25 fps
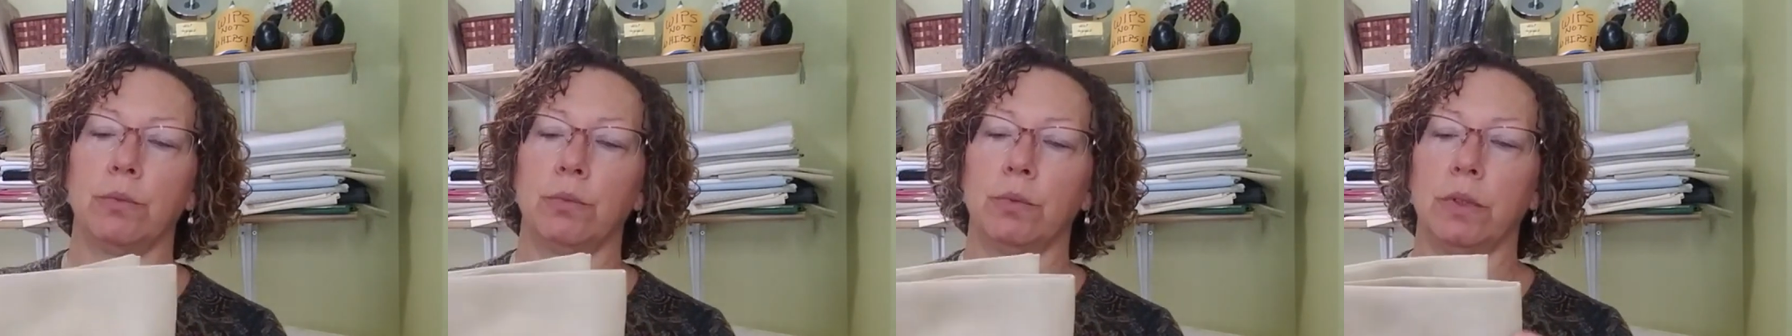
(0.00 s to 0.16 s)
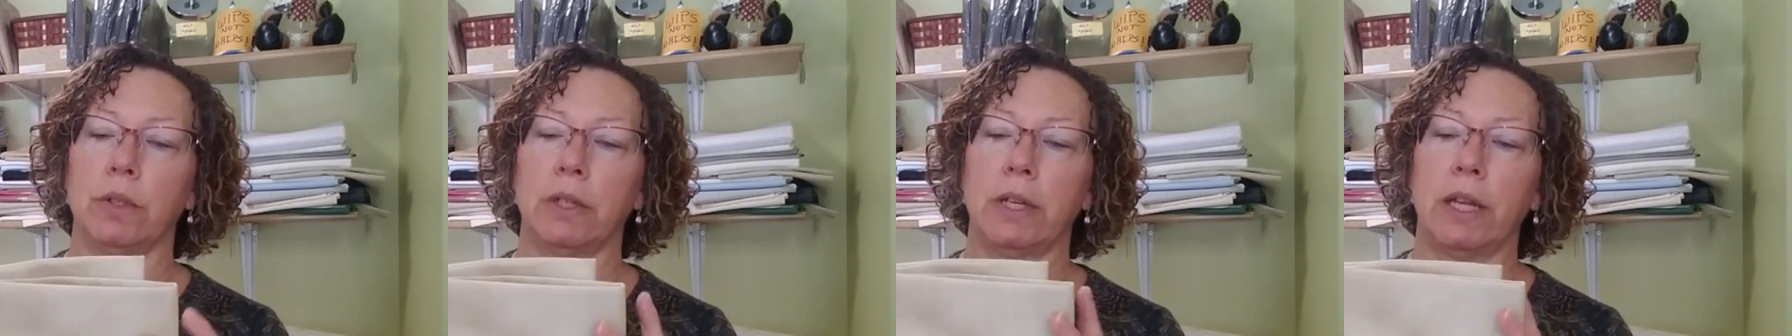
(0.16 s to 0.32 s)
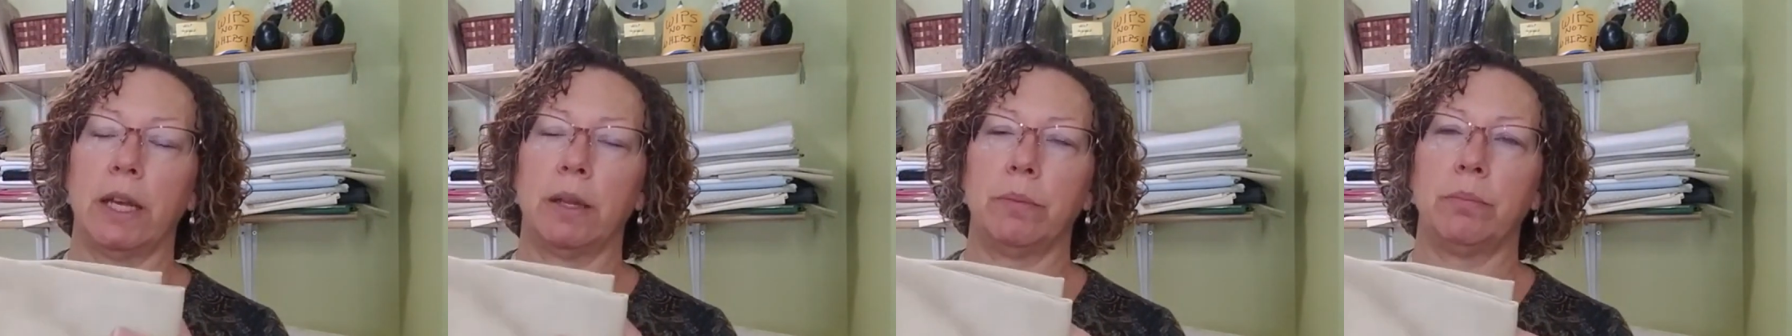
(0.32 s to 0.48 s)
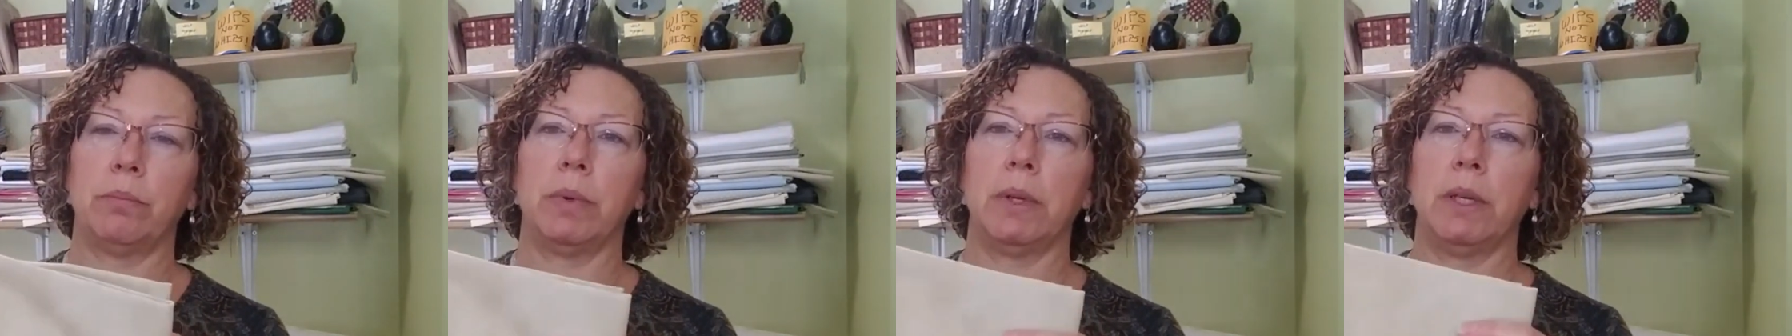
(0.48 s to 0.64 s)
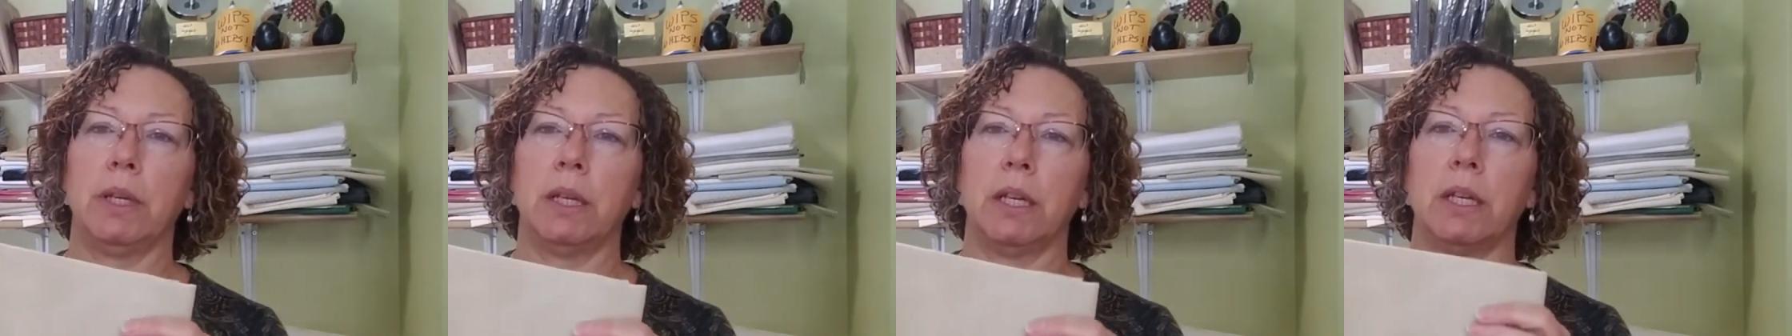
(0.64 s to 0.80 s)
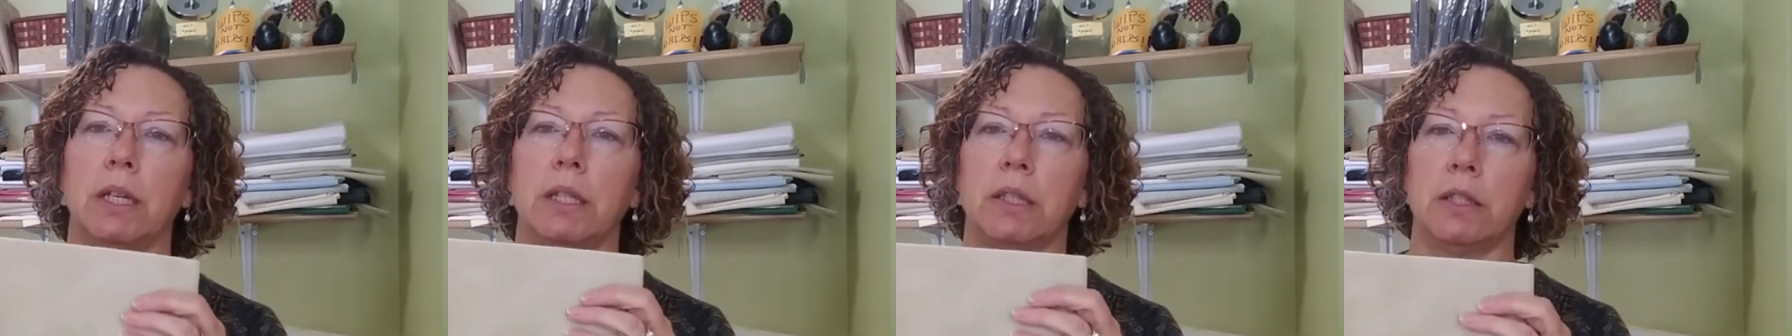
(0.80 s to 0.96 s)
will not
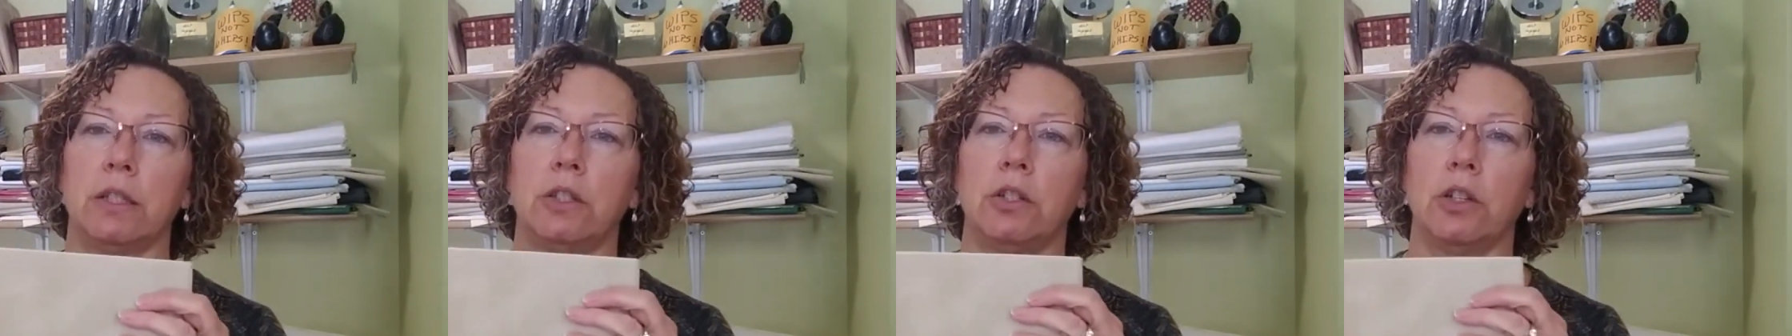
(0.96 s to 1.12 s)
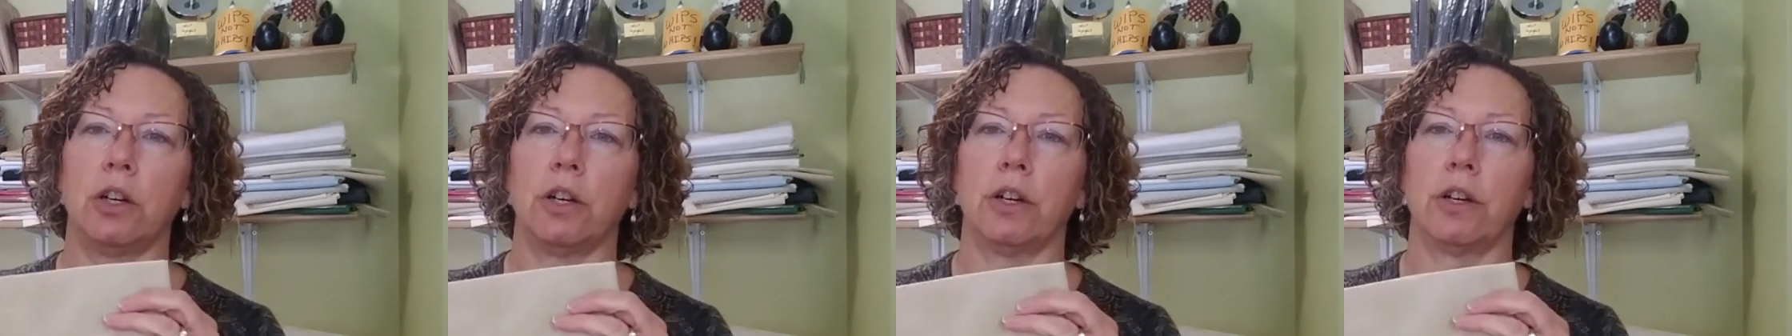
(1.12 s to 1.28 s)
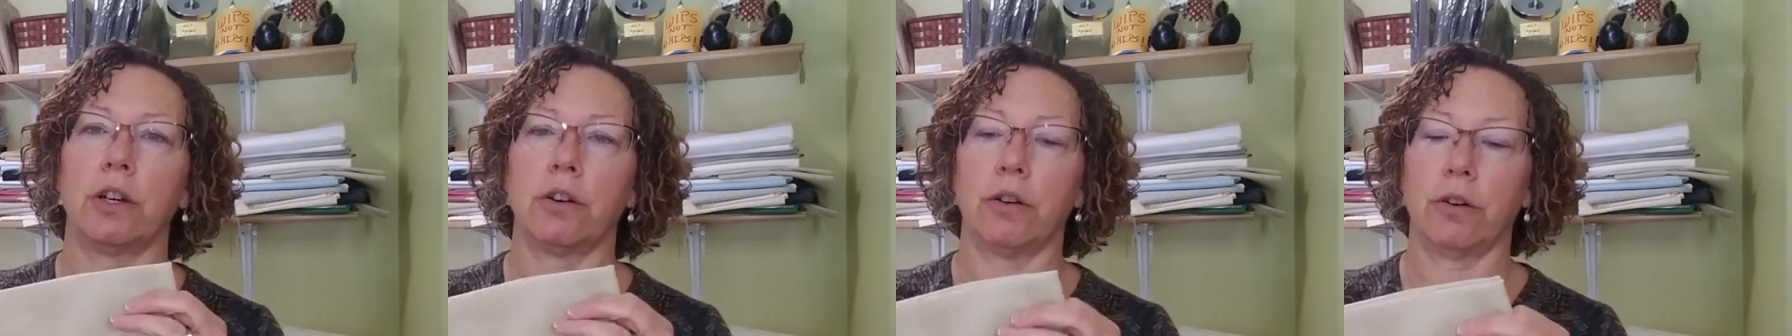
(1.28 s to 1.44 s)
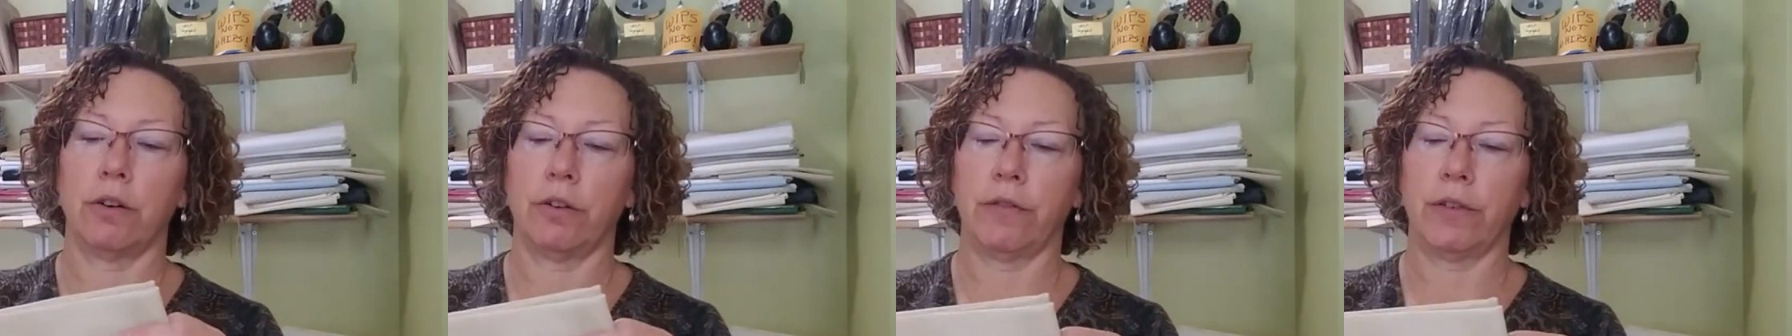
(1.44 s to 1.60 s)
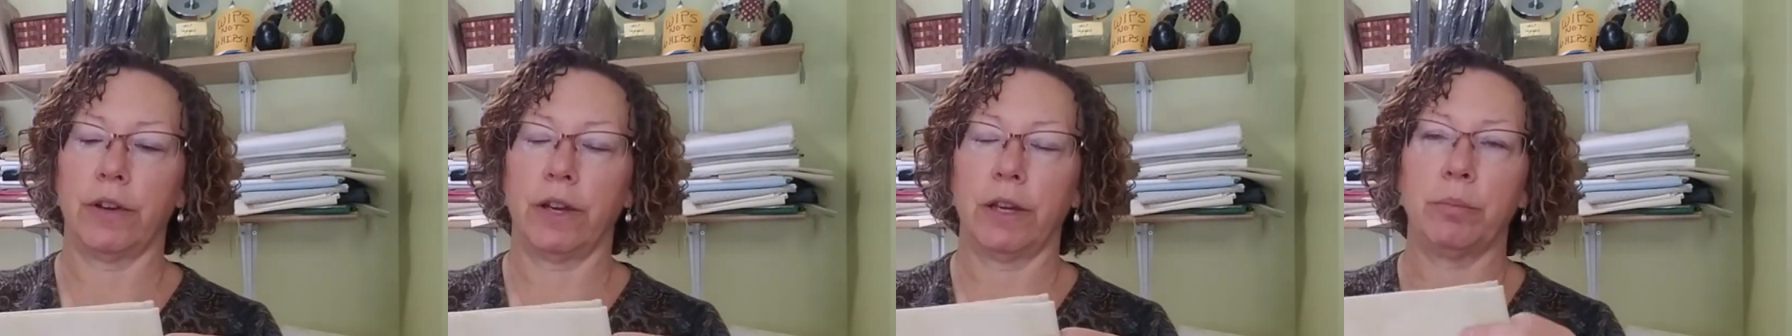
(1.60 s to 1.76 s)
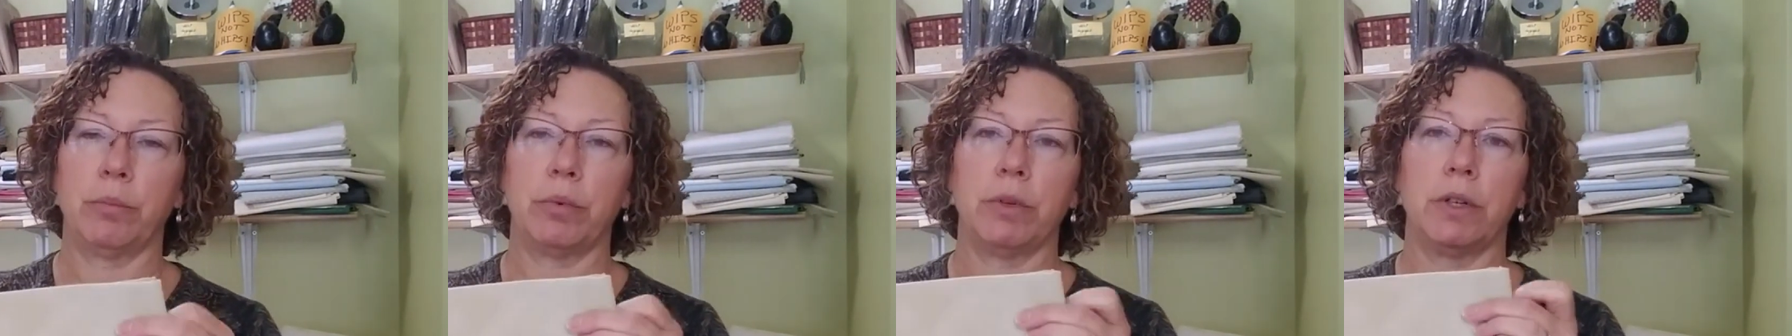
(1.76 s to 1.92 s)
be as dark or
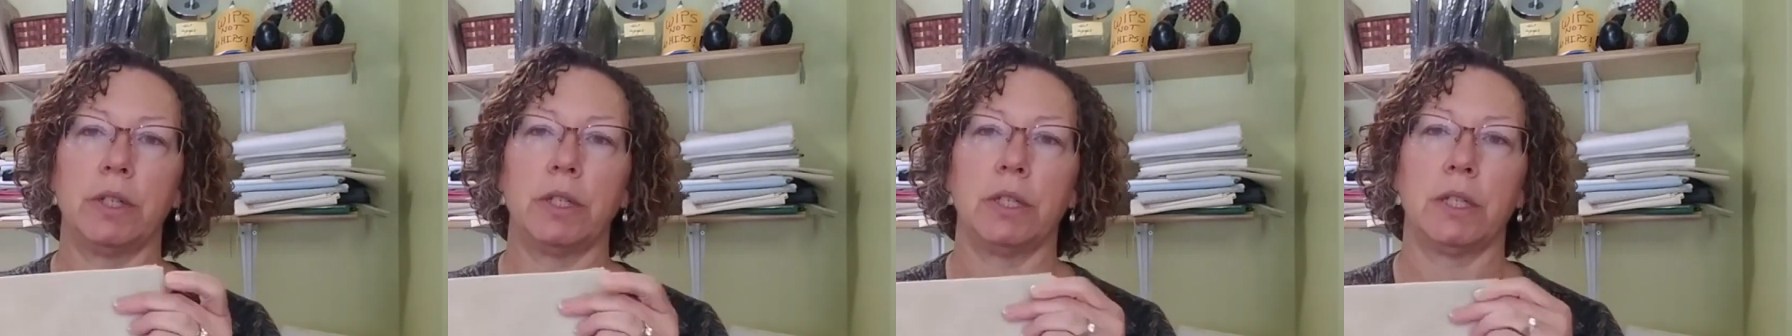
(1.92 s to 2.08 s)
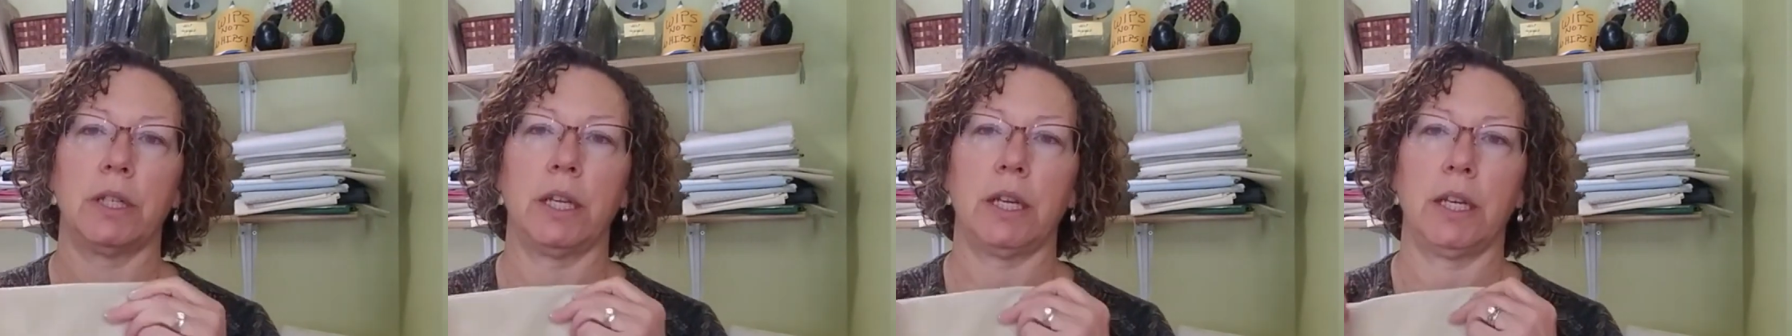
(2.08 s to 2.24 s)
vibrant